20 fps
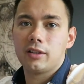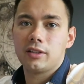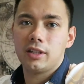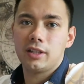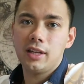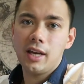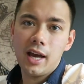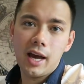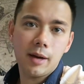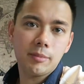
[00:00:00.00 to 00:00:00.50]
I
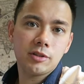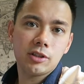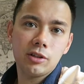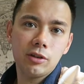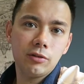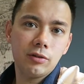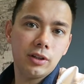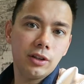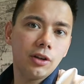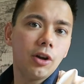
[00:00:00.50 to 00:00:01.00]
say, yeah,
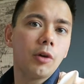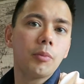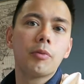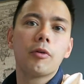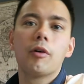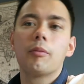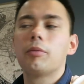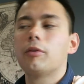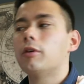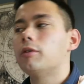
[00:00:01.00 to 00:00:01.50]
absolutely, no
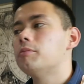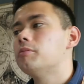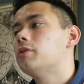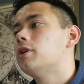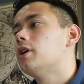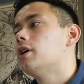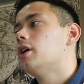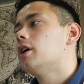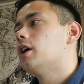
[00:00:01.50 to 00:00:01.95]
problem.